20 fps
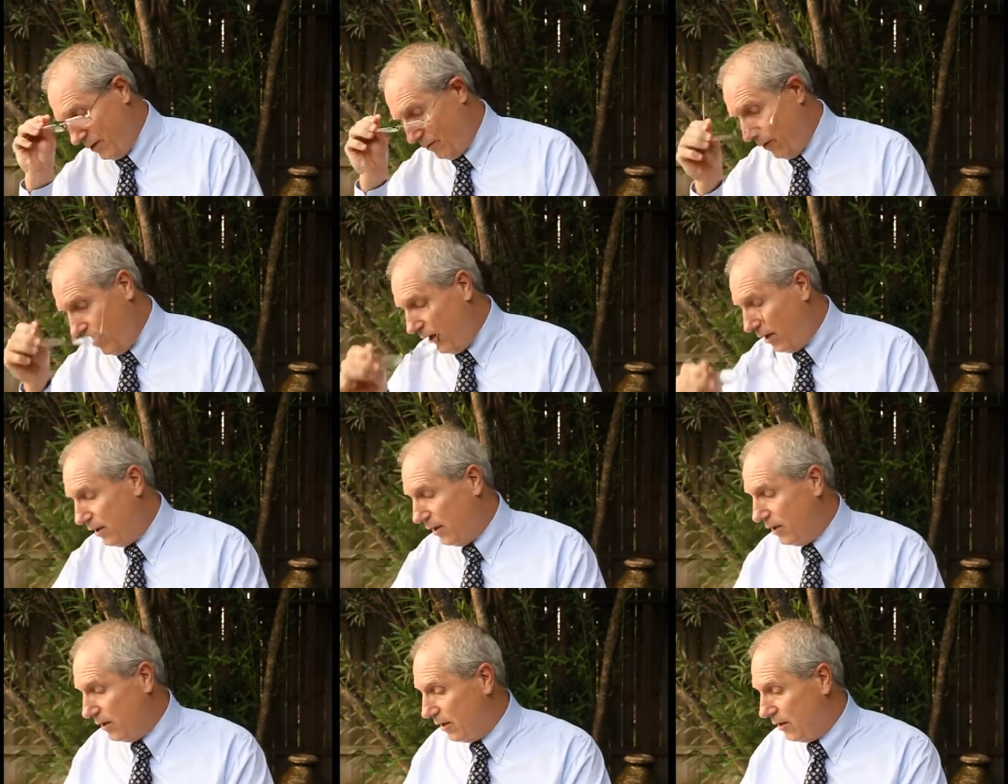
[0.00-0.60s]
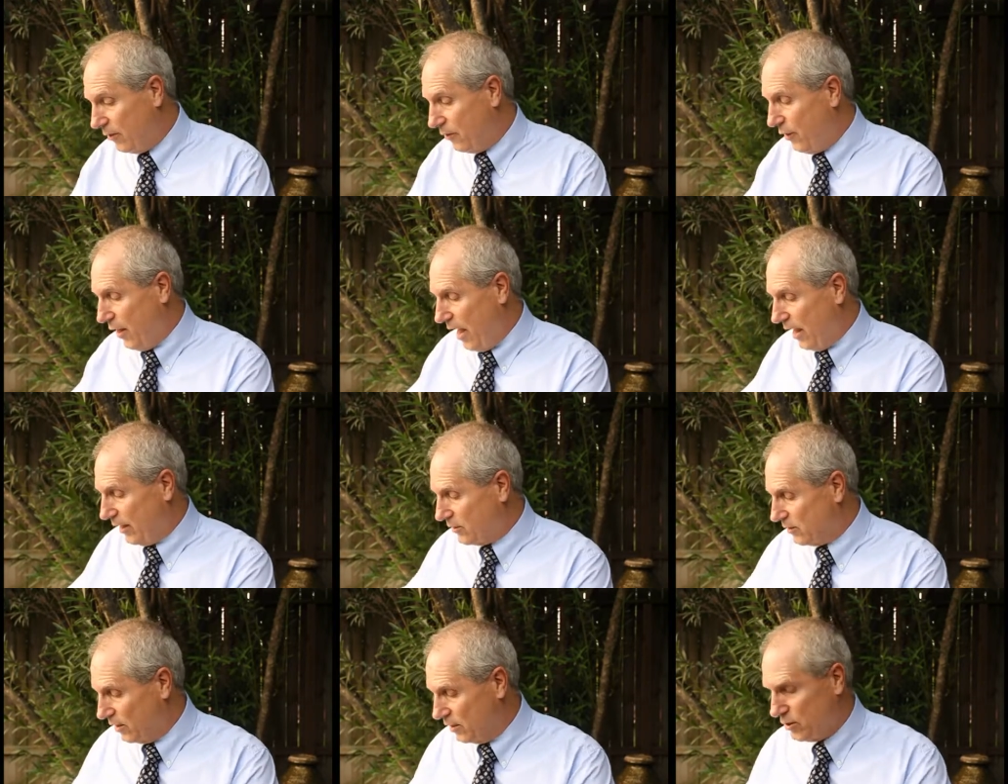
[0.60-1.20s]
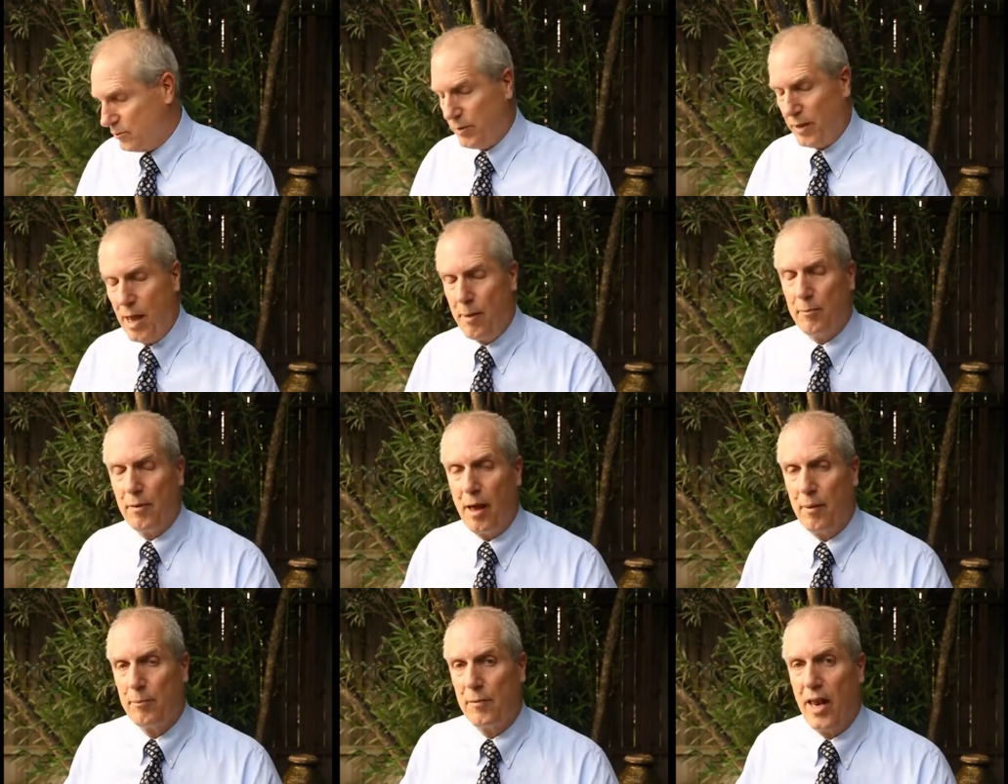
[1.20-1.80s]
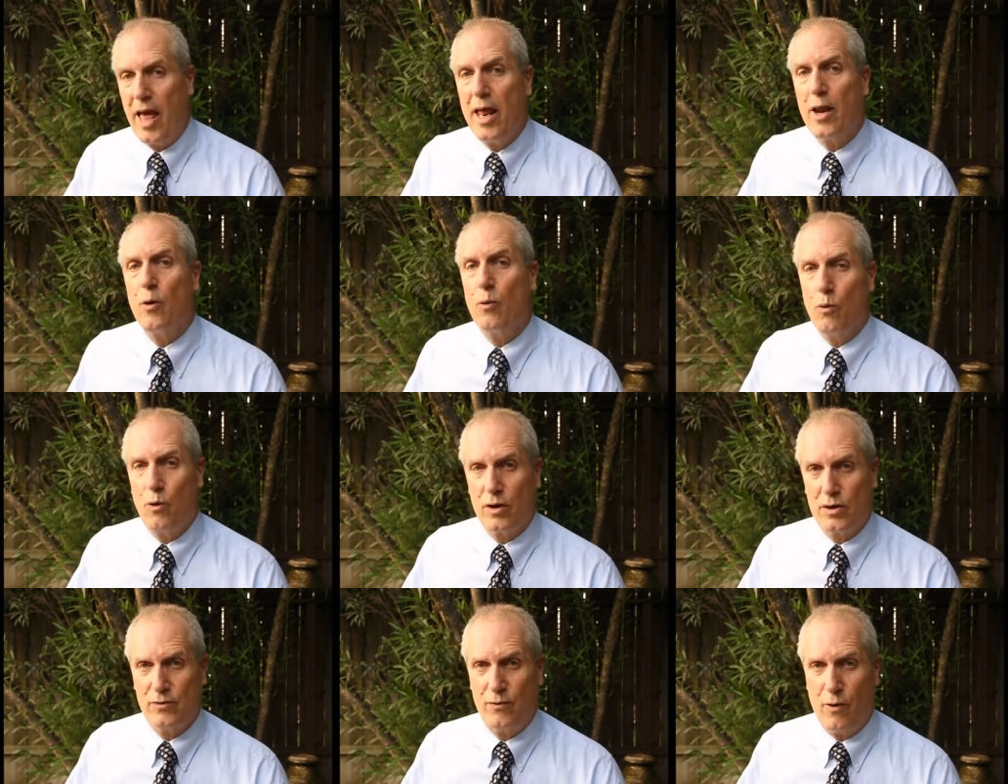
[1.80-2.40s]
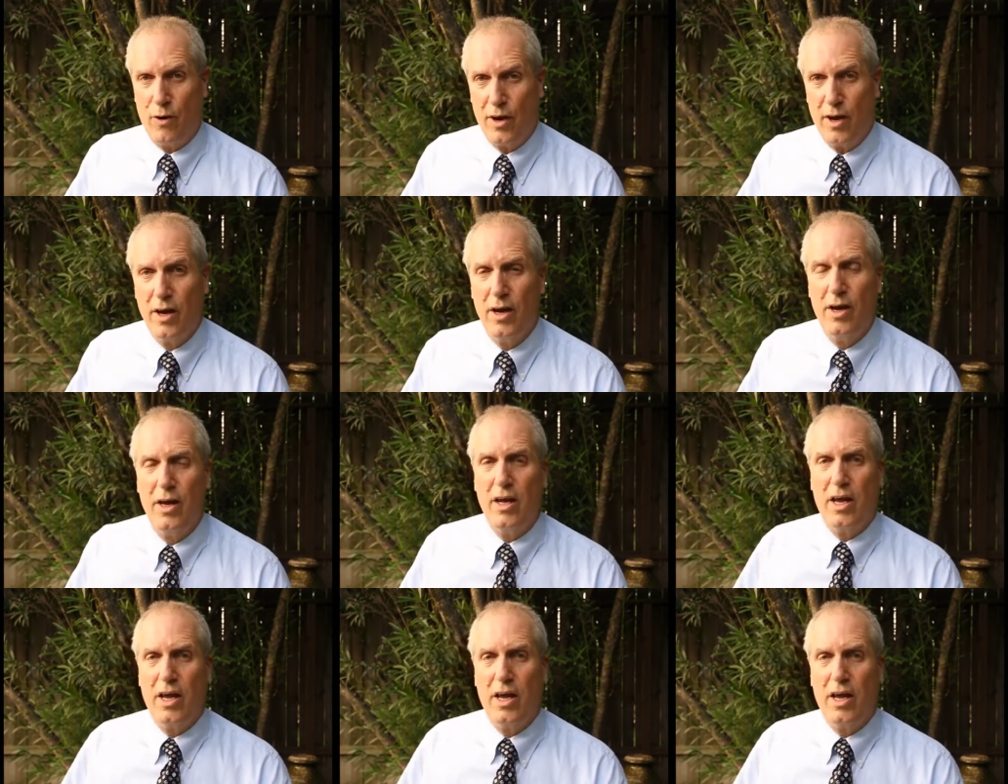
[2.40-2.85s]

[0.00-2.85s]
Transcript: Well, thanks, Elizabeth. I'm, I'm glad it works for you.